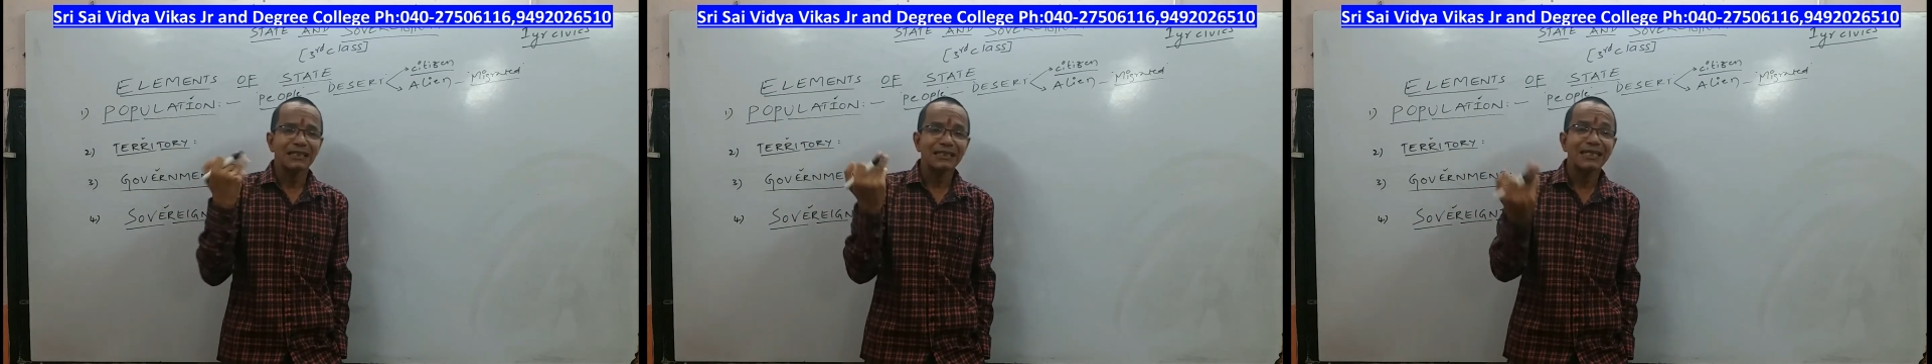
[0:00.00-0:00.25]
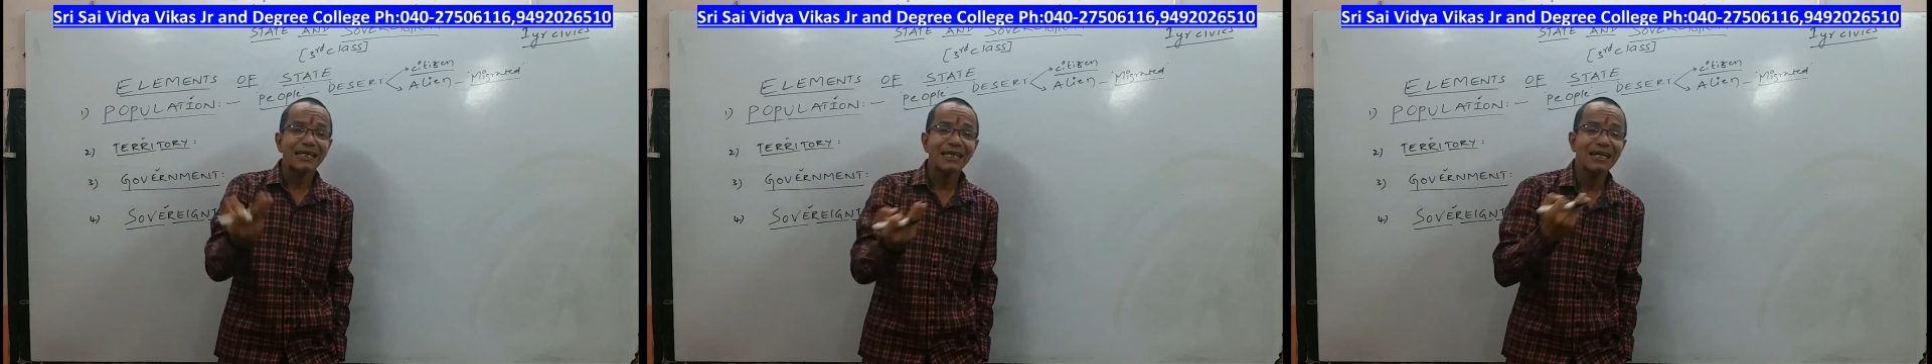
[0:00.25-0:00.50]

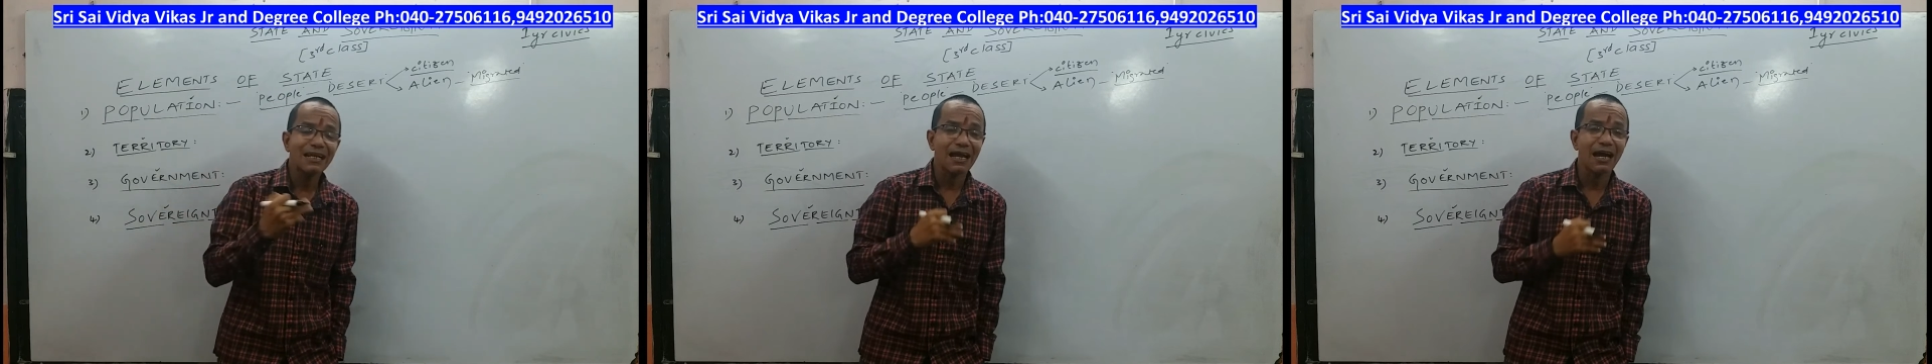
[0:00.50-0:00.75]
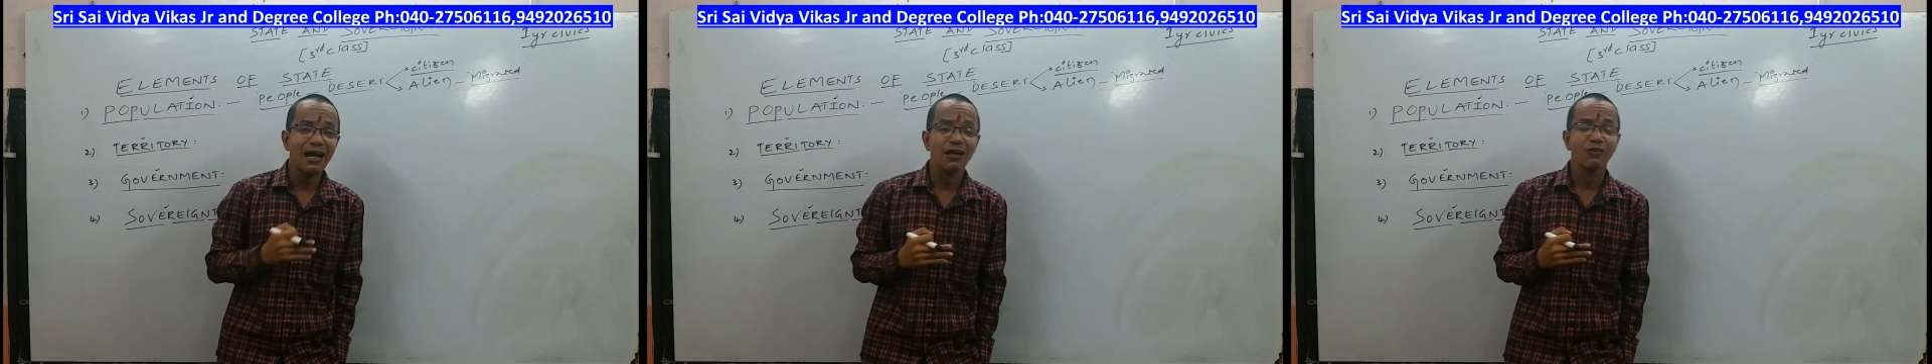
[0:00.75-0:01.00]
their
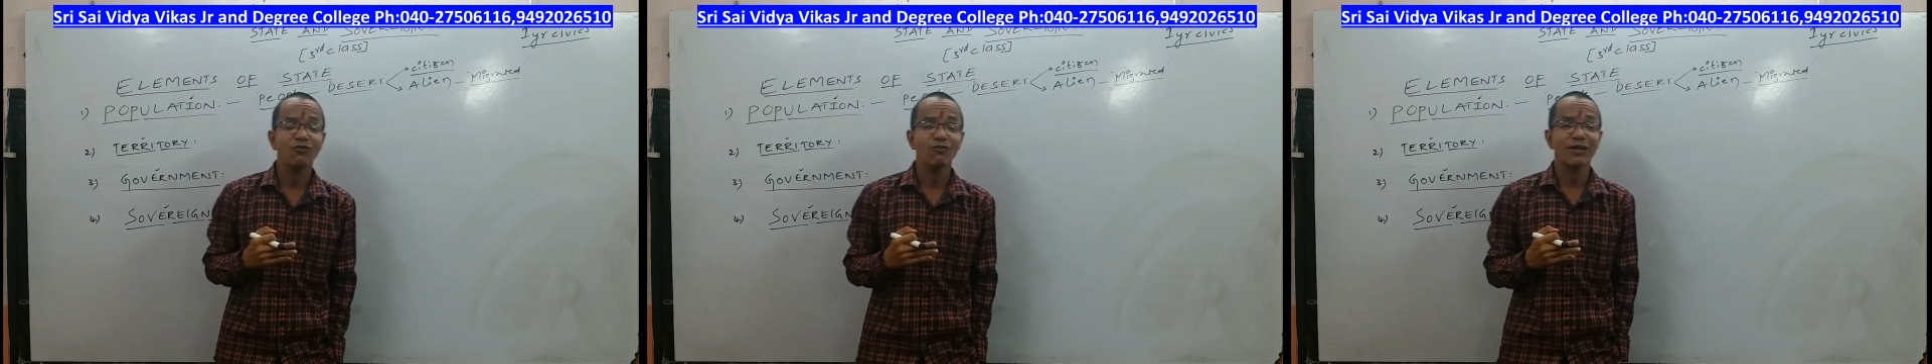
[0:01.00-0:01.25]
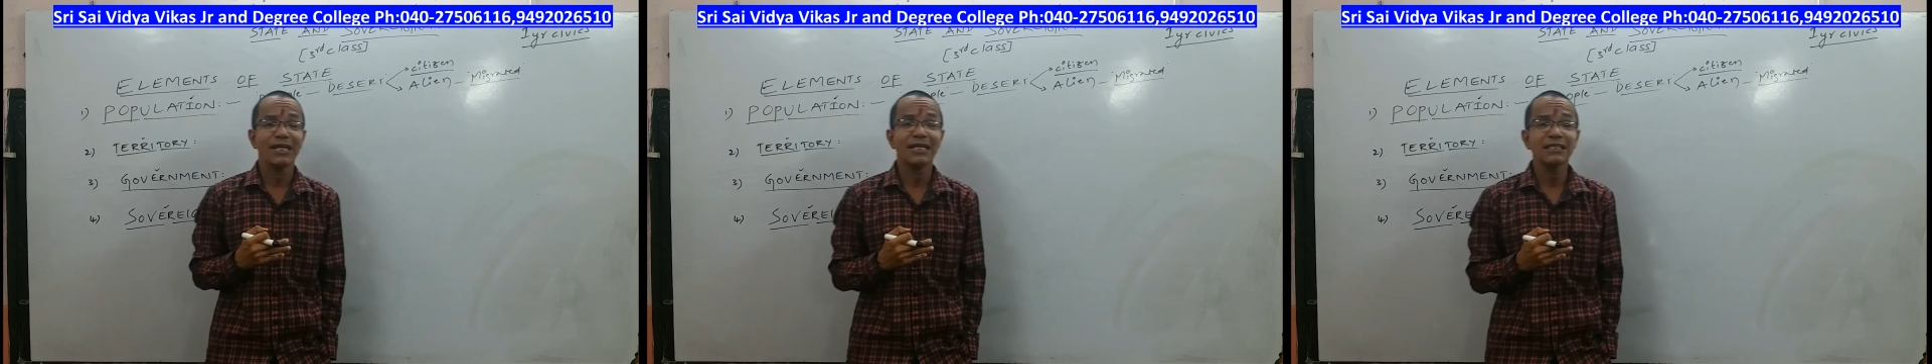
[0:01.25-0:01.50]

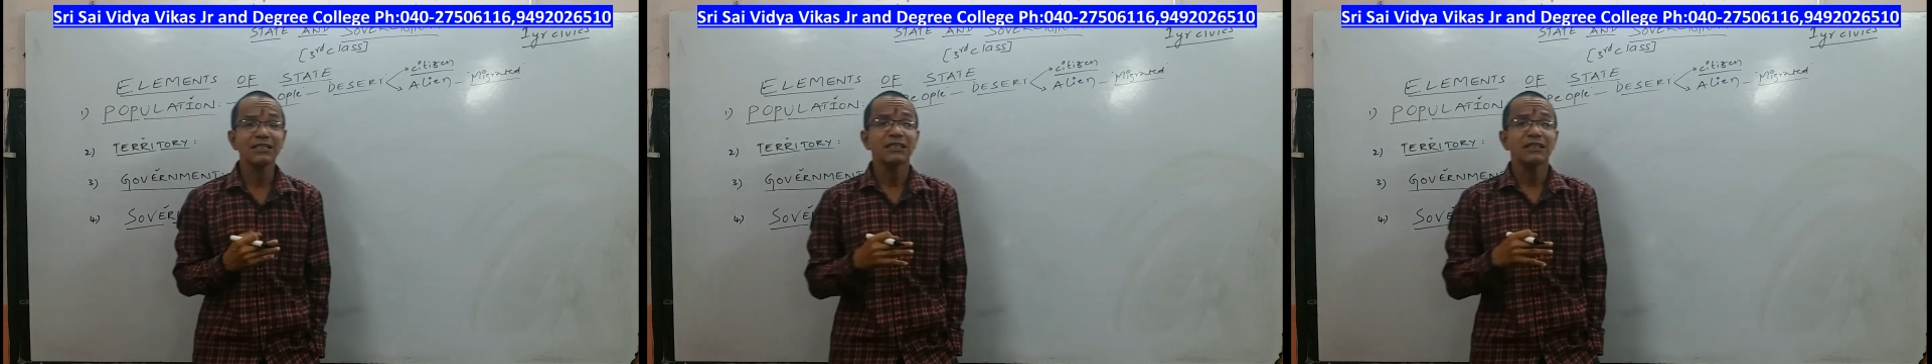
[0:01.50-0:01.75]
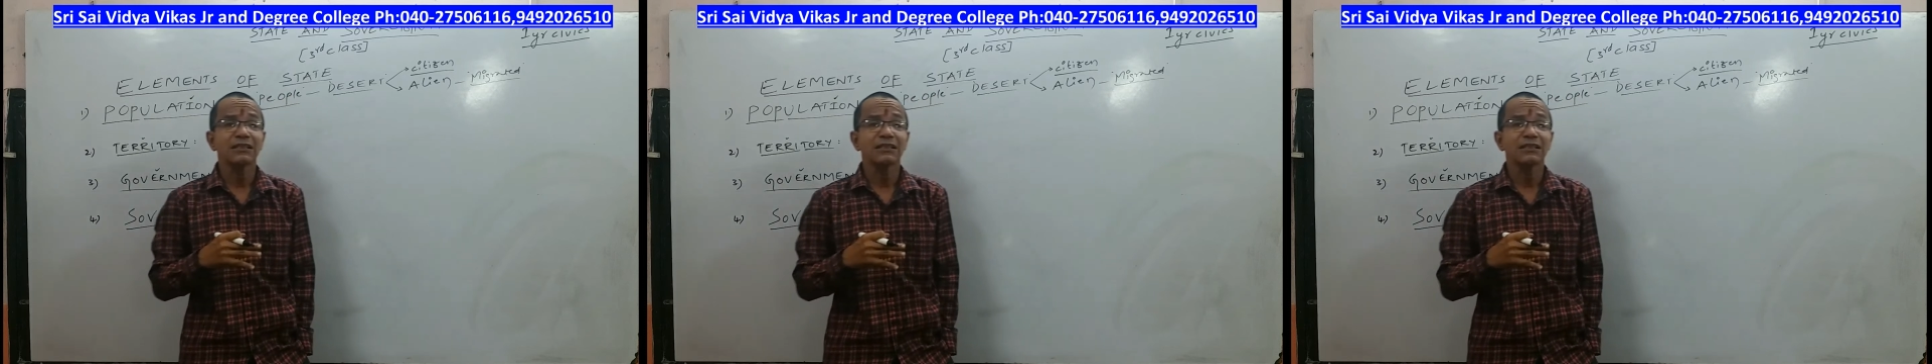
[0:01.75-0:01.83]
language,